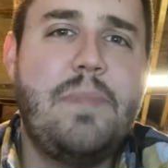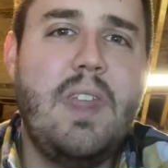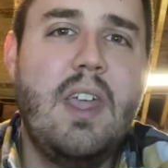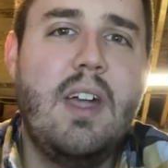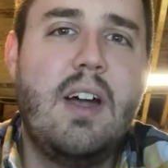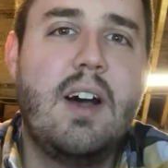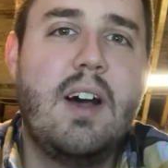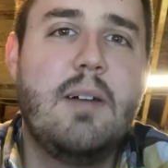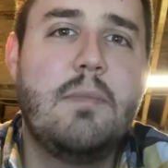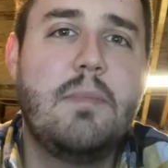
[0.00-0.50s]

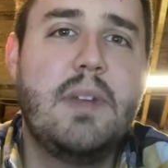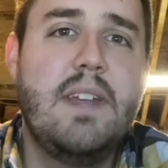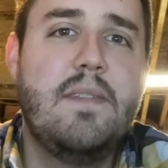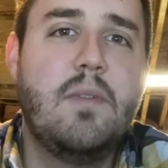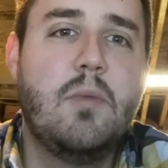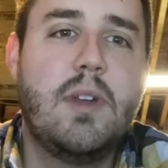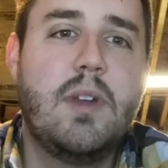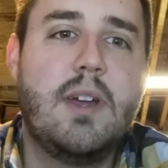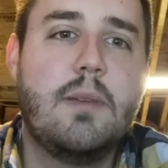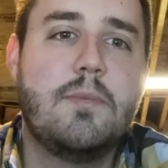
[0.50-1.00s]
But
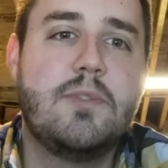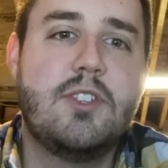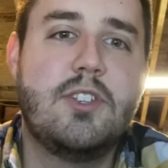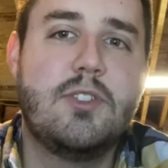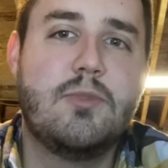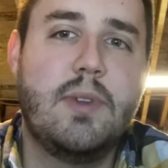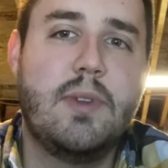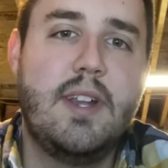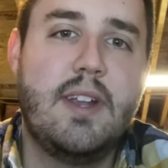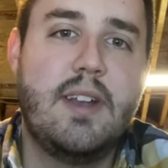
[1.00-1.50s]
even when it comes to
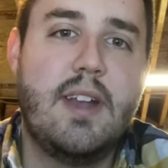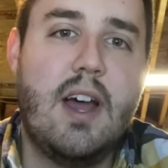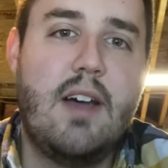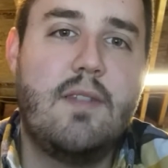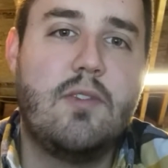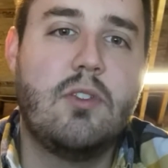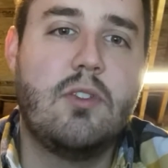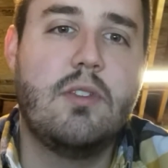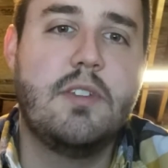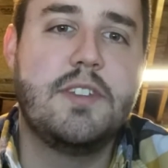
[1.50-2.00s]
just reading a
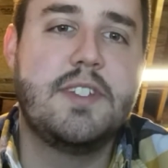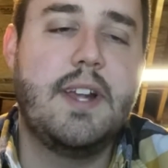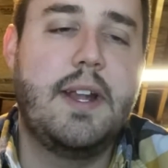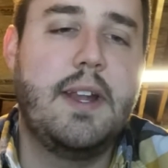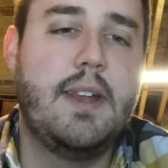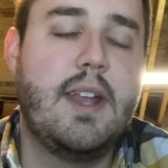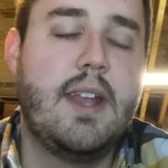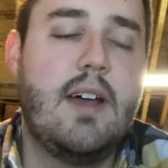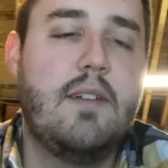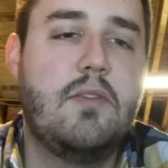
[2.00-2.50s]
novel,
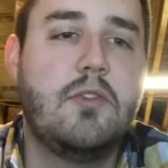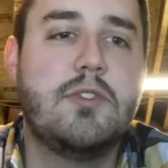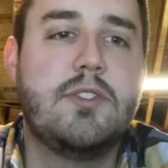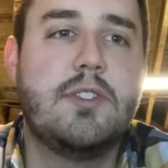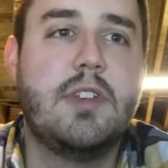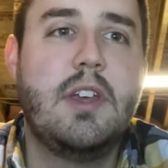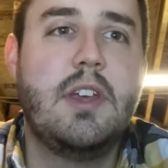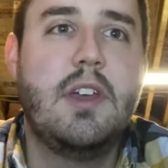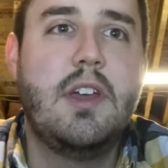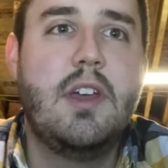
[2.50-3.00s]
assigning
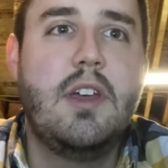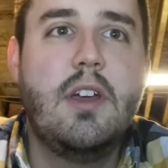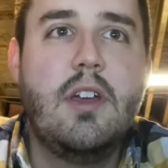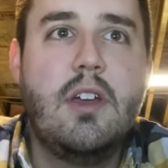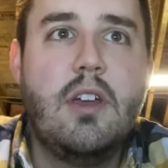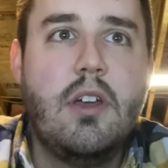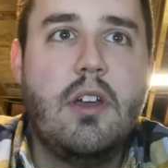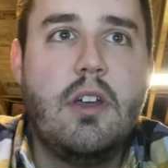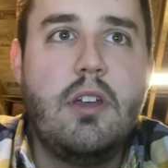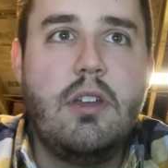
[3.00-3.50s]
novels,
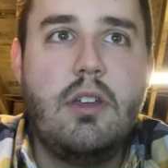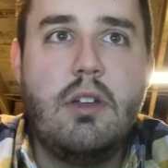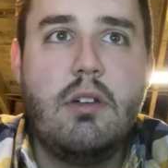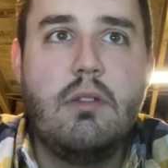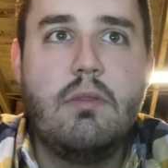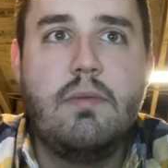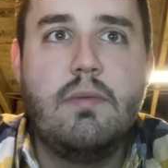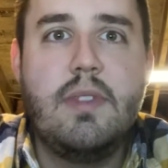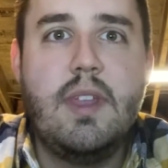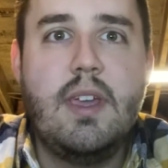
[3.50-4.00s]

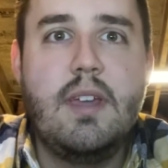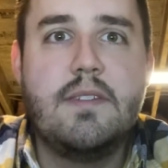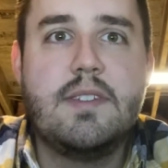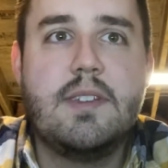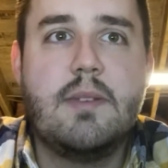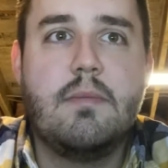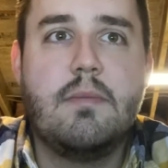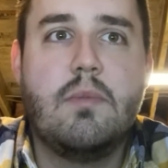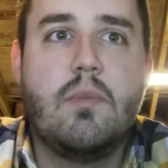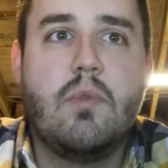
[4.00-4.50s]
think of
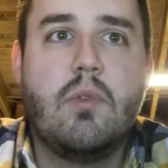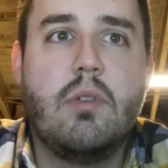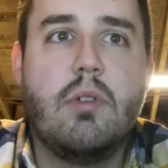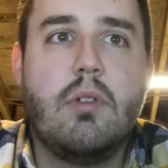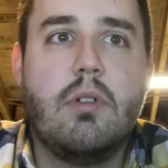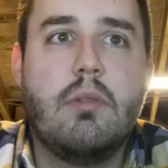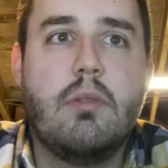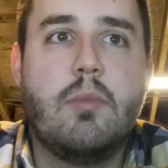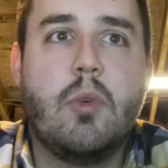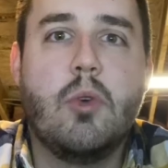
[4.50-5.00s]
something
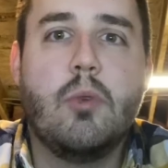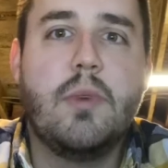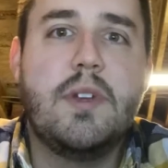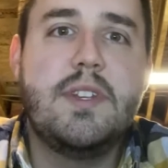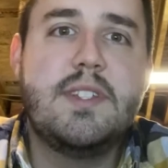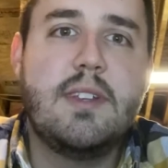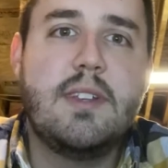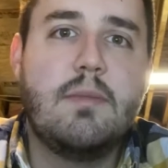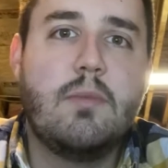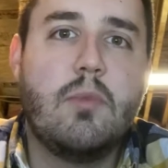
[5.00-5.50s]
more
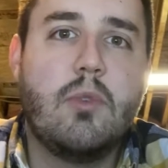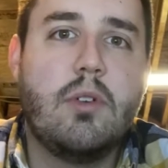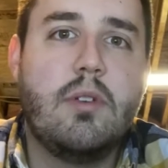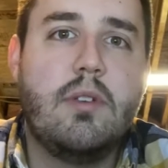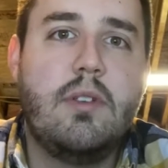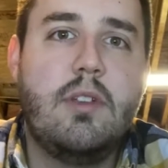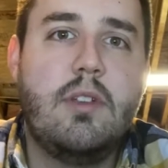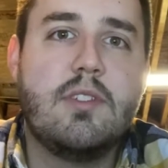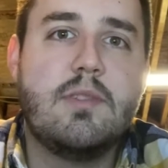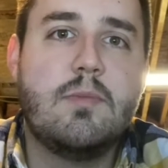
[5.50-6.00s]
recent,
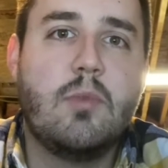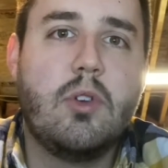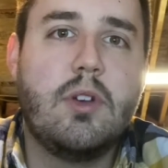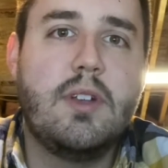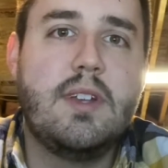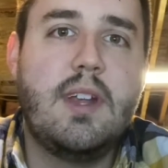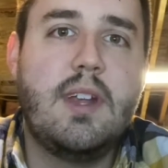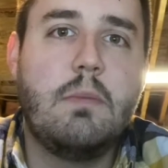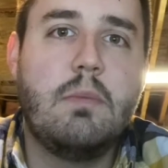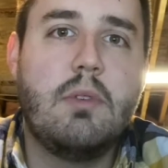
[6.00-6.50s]
some more
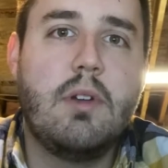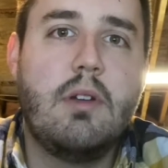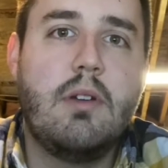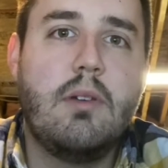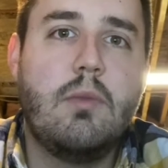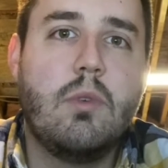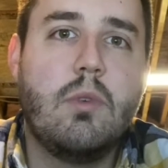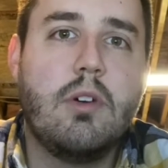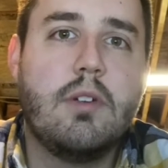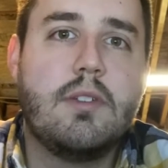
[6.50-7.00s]

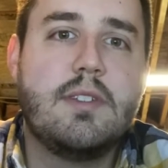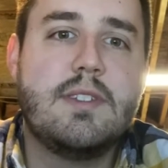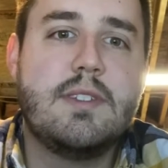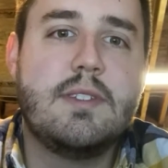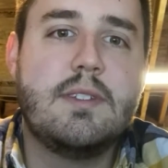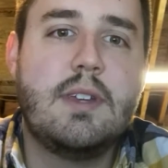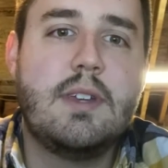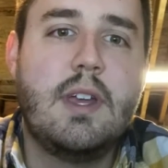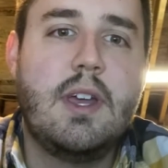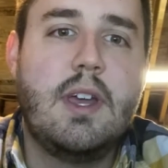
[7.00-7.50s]
contemporary
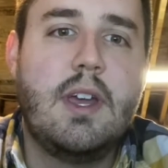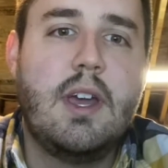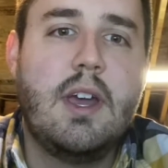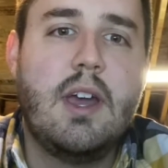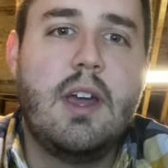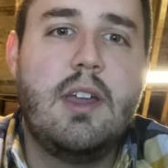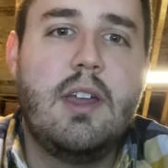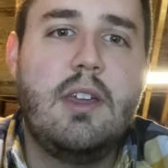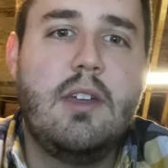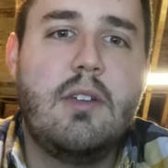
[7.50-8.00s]
works.
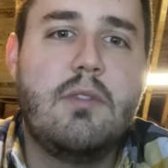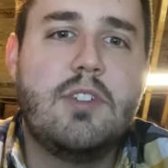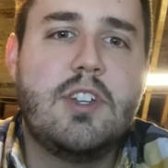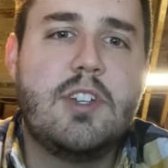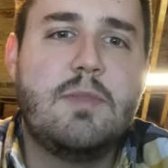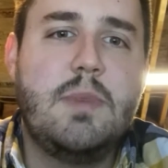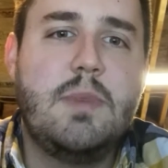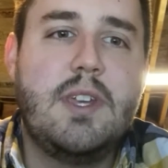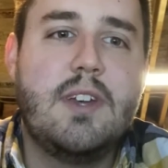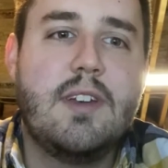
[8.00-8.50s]

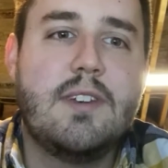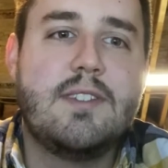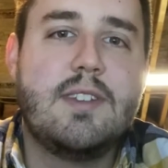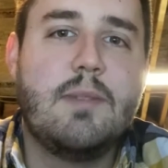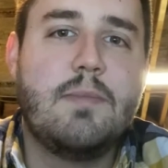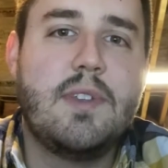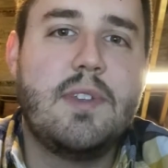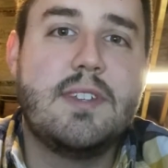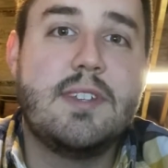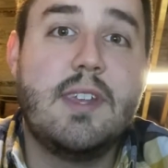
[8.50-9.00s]
Just because
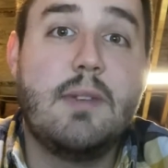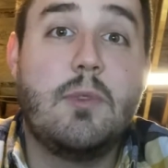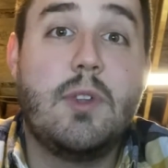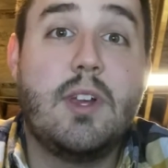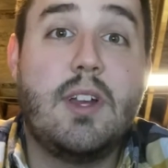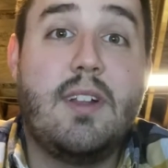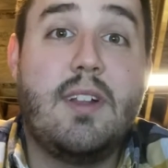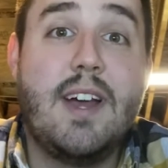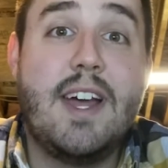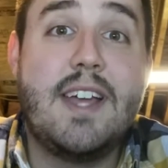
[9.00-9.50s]
something's labeled
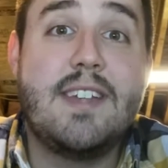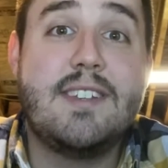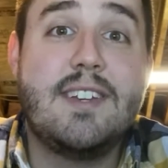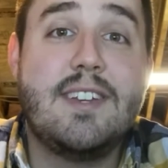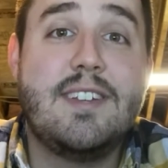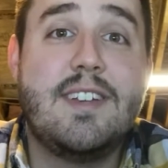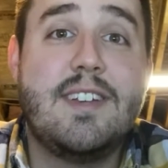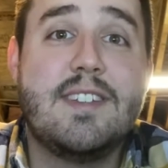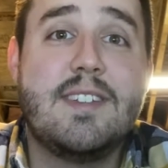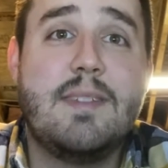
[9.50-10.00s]
a
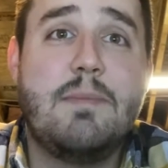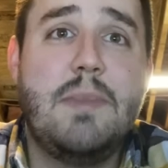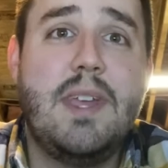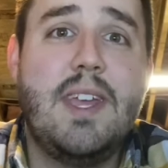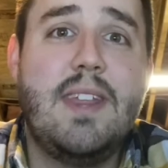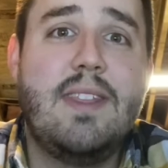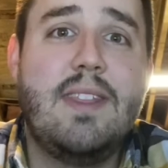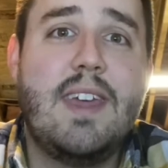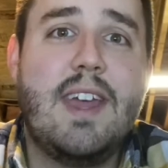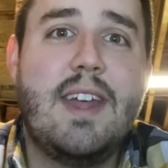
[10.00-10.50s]
classic doesn't
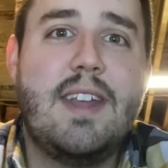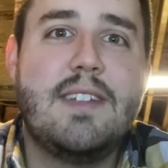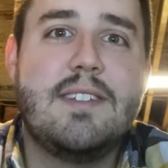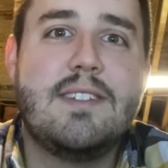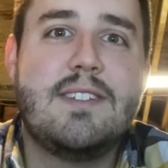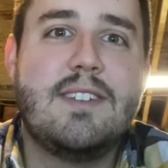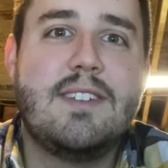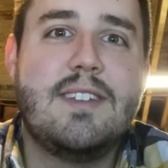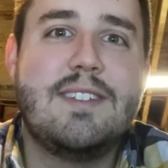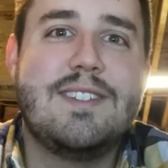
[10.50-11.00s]
mean that
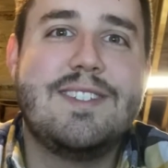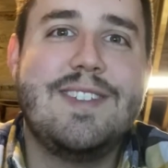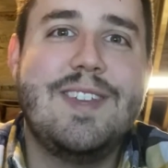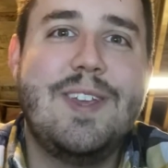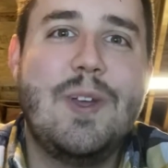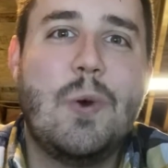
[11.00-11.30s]
it's the